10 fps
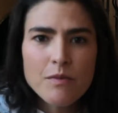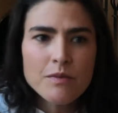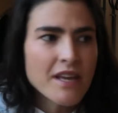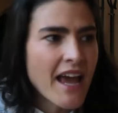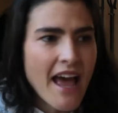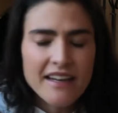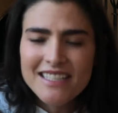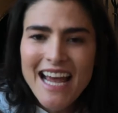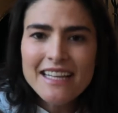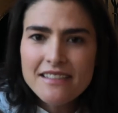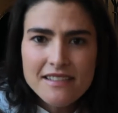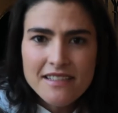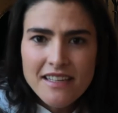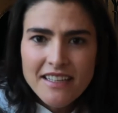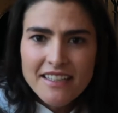they had tents,
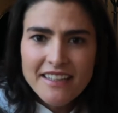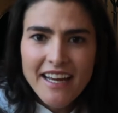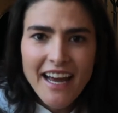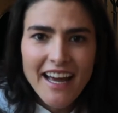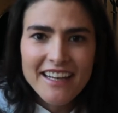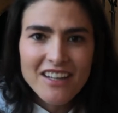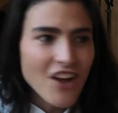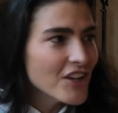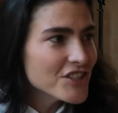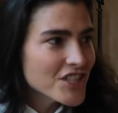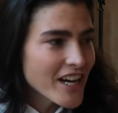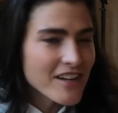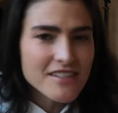they had lawn chairs,